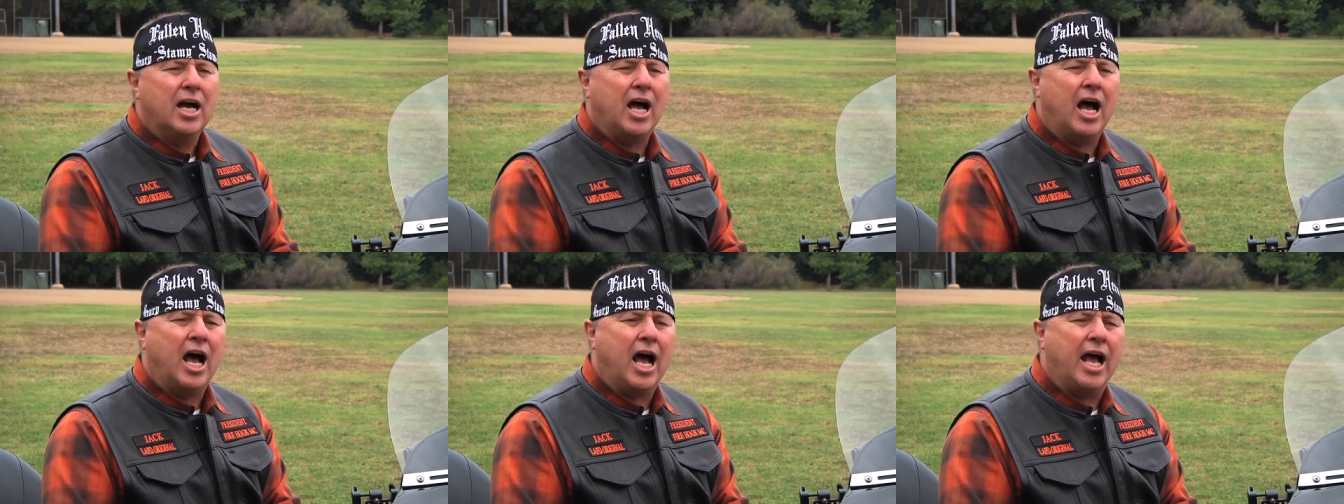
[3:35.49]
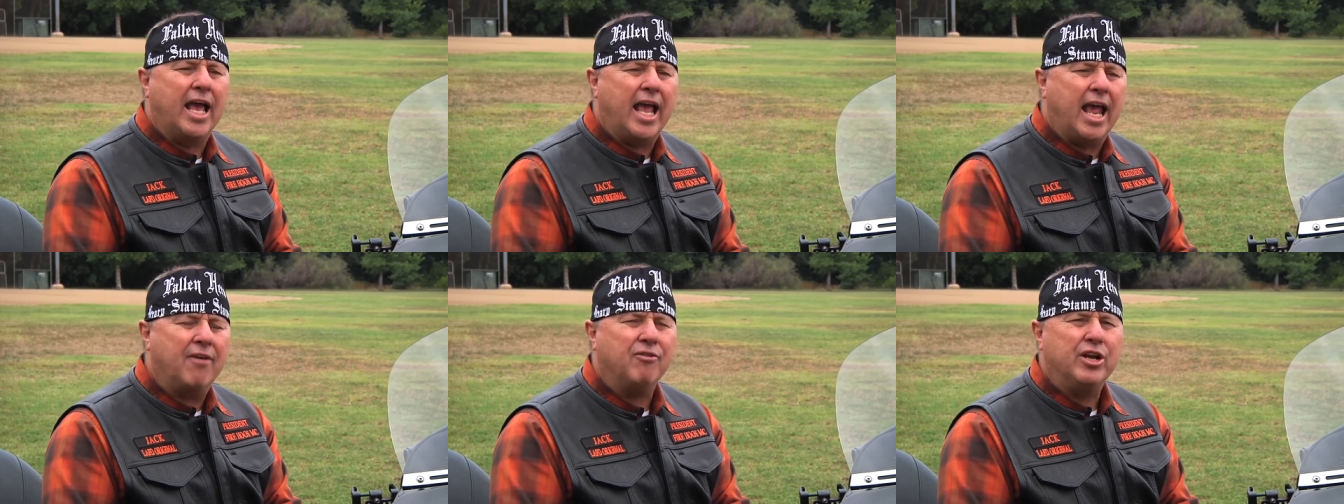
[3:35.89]
Uh,
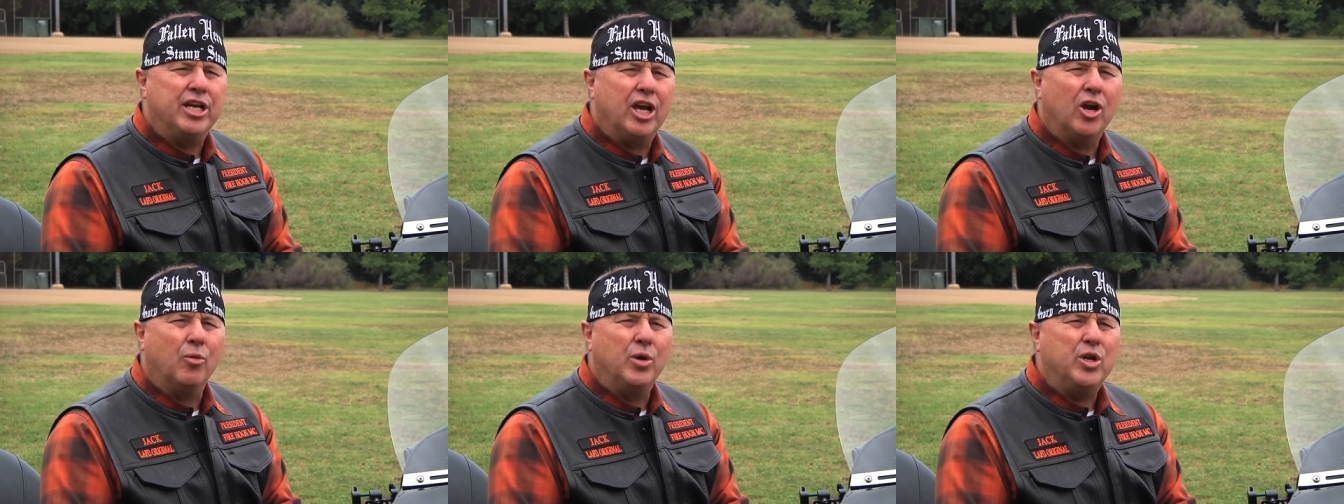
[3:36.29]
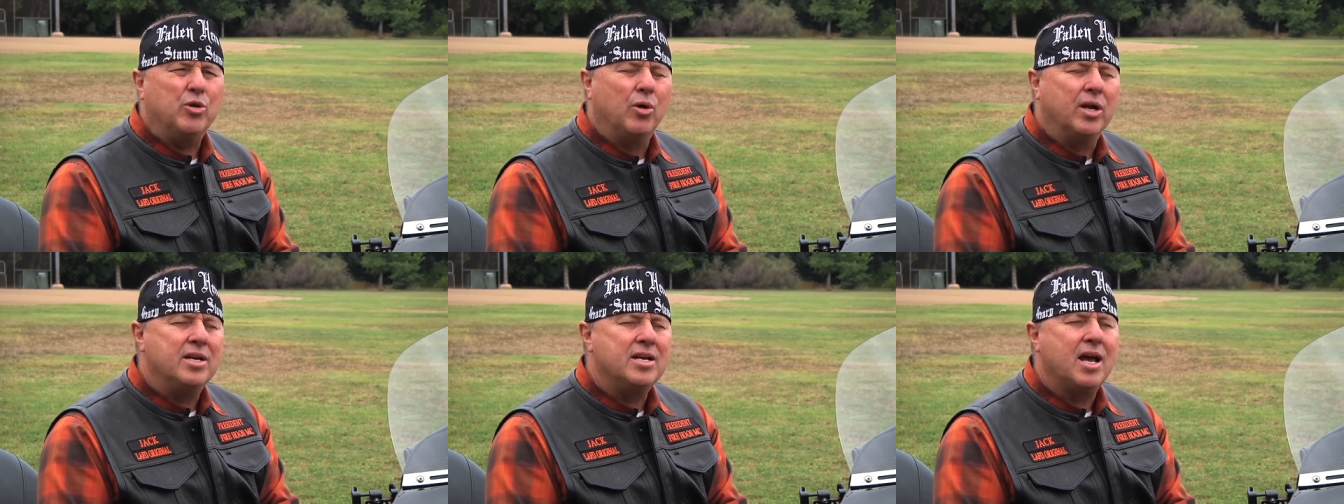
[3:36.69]
every year we
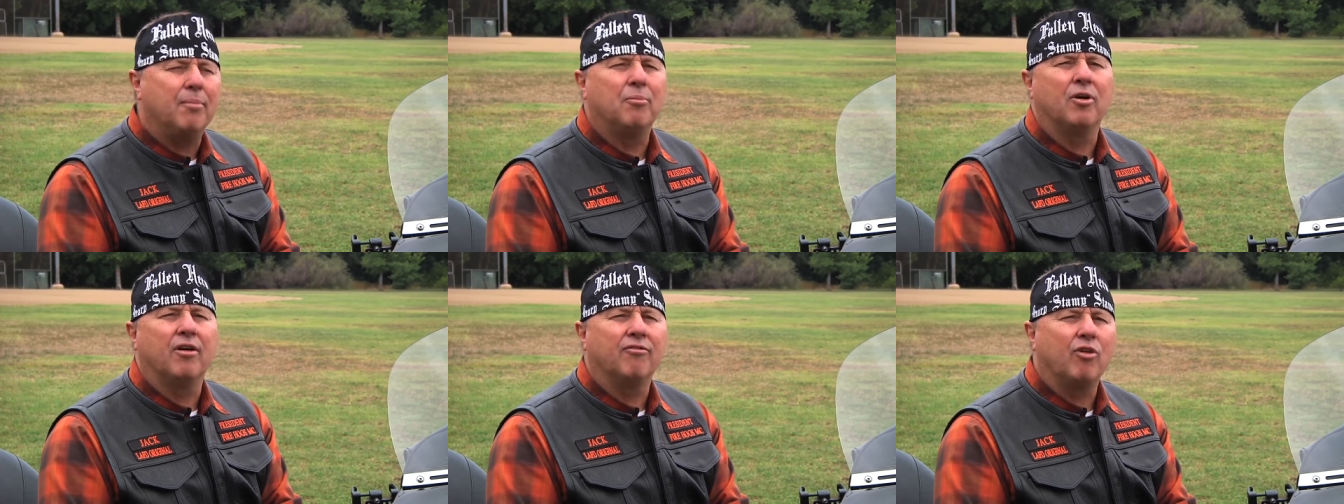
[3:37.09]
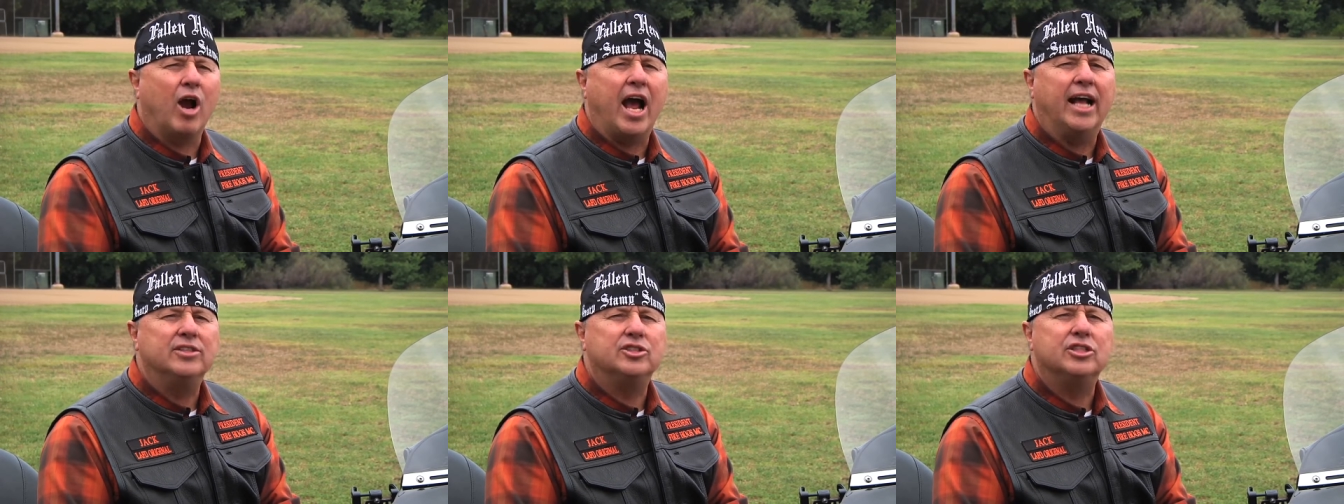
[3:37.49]
do a number of
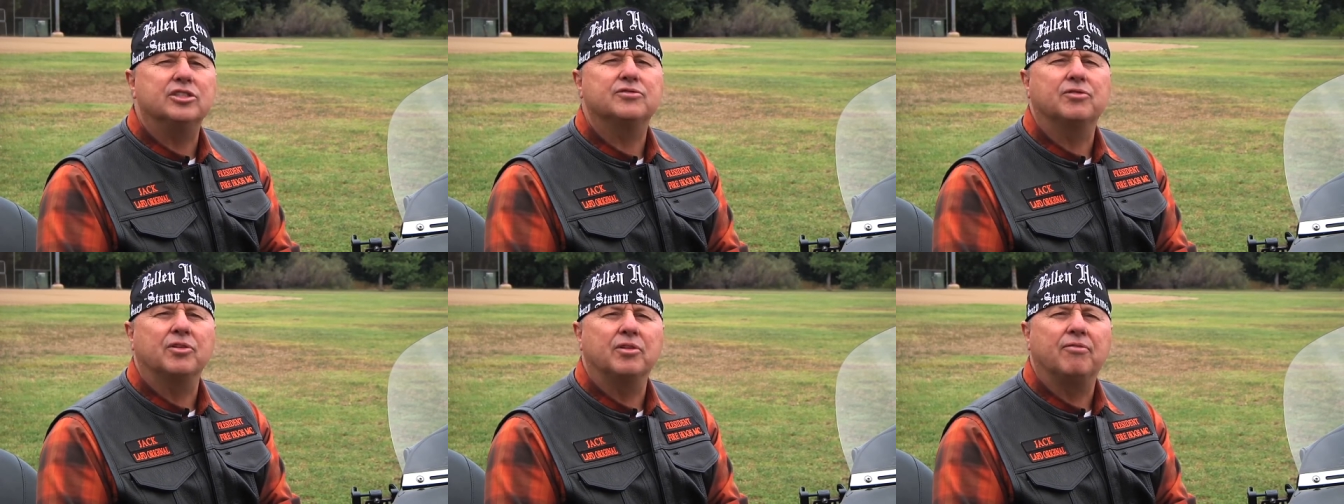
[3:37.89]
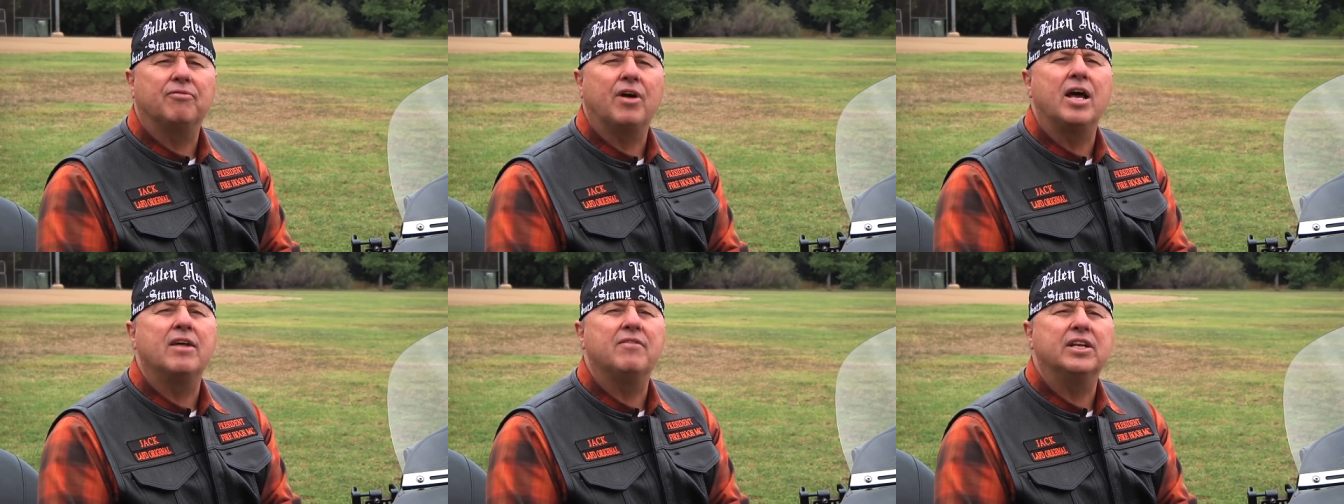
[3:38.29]
rides just for the
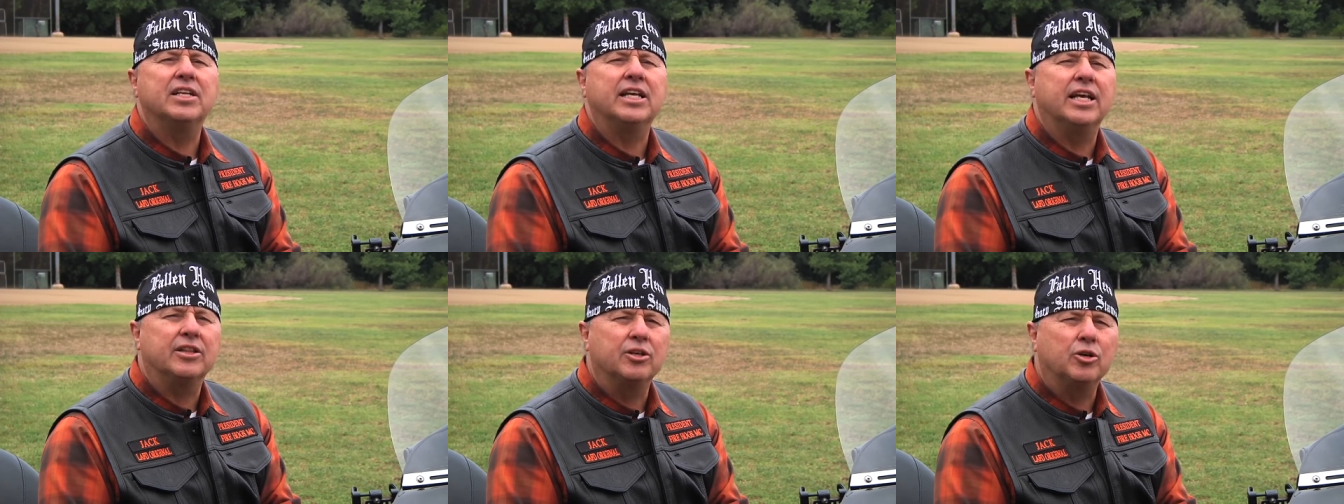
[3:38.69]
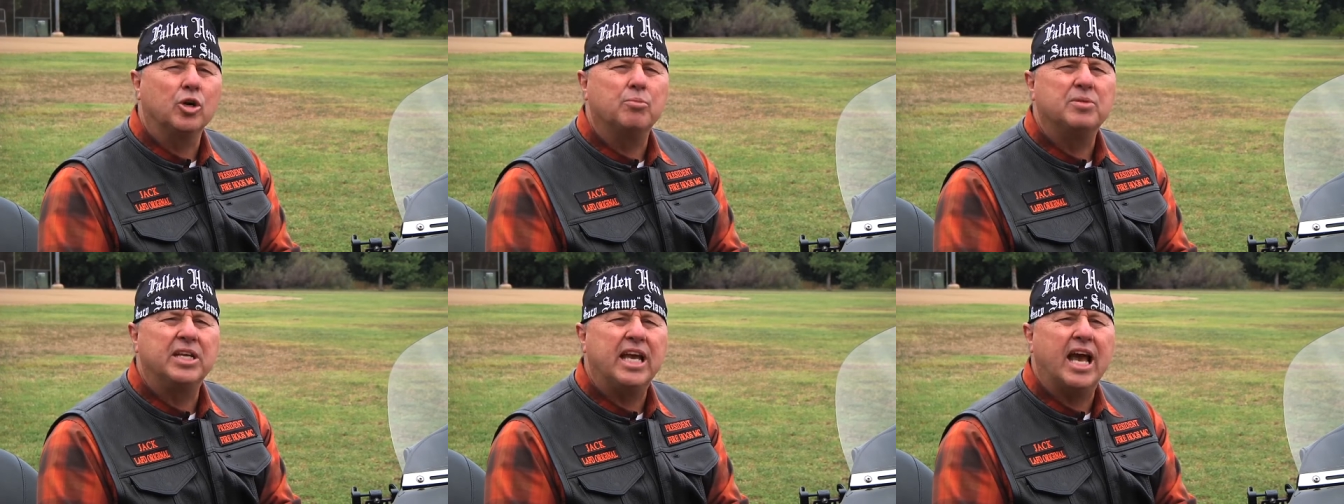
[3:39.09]
fun of it to get the
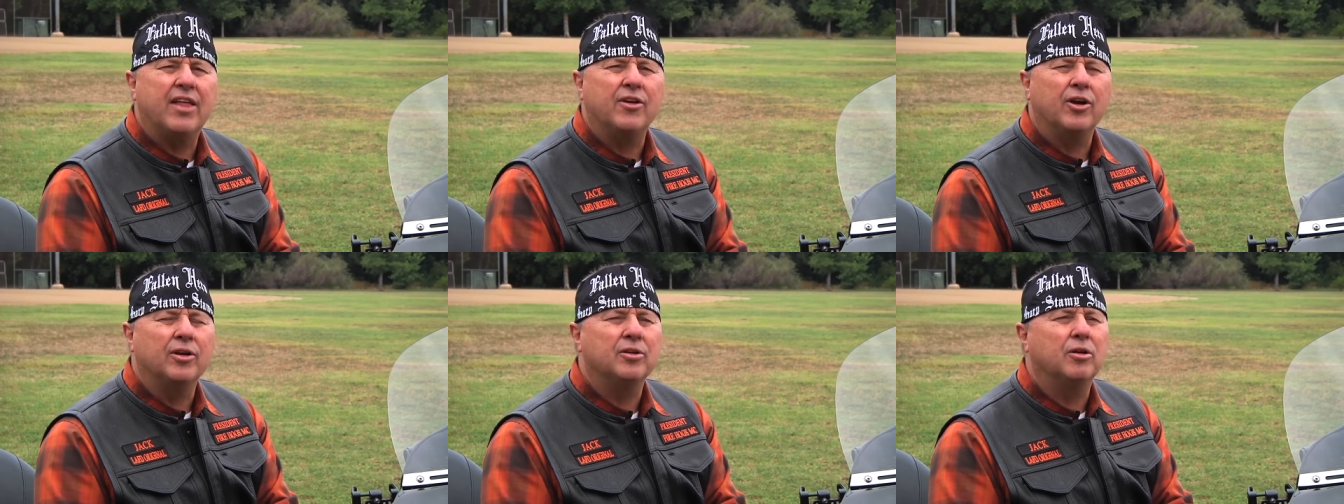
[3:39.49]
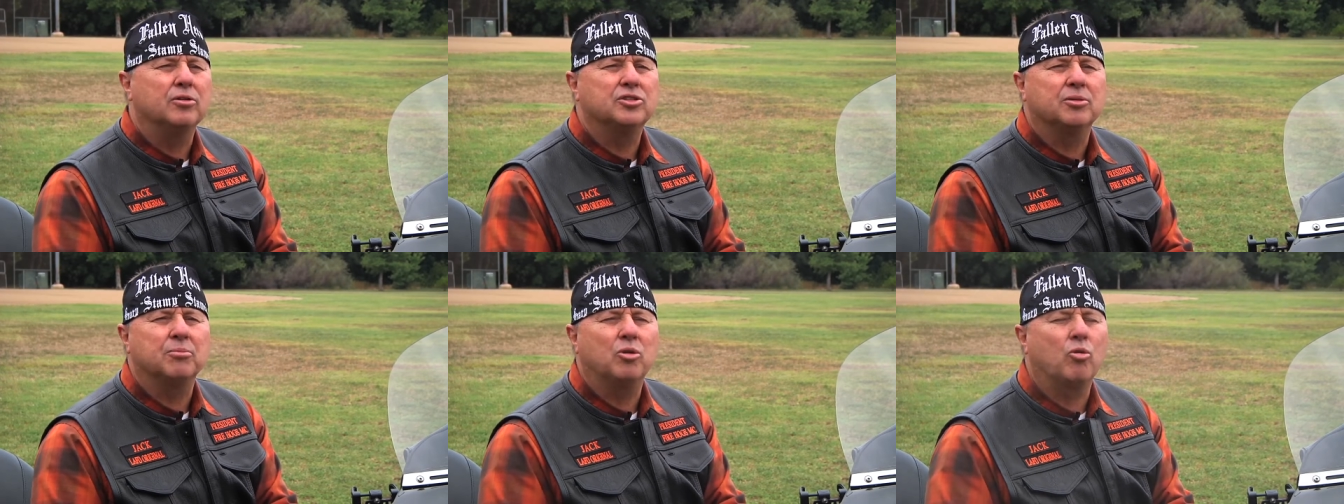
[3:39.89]
group together and go
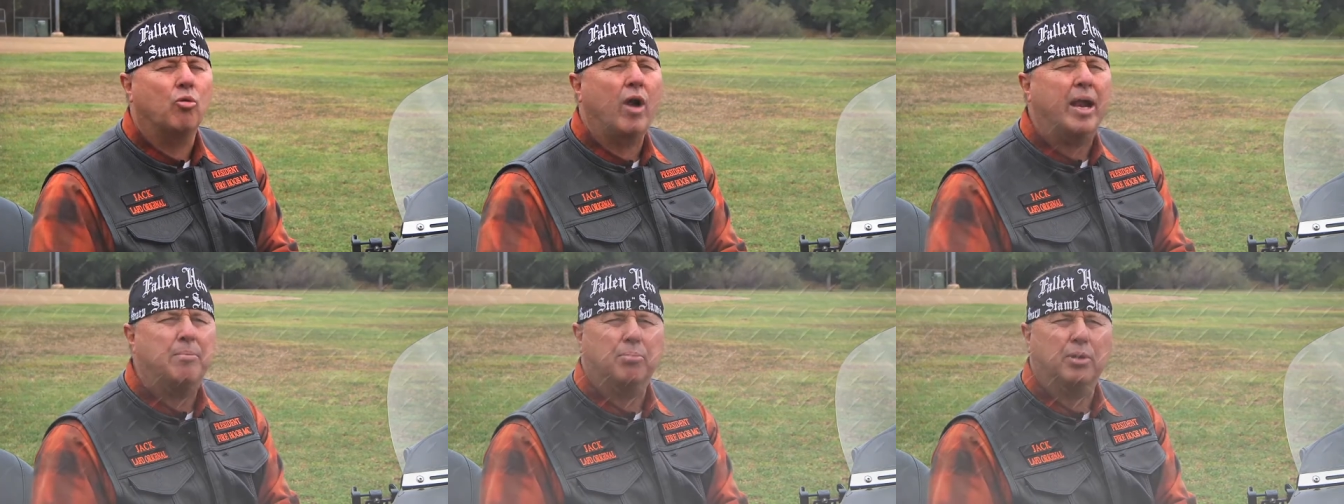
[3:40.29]
some great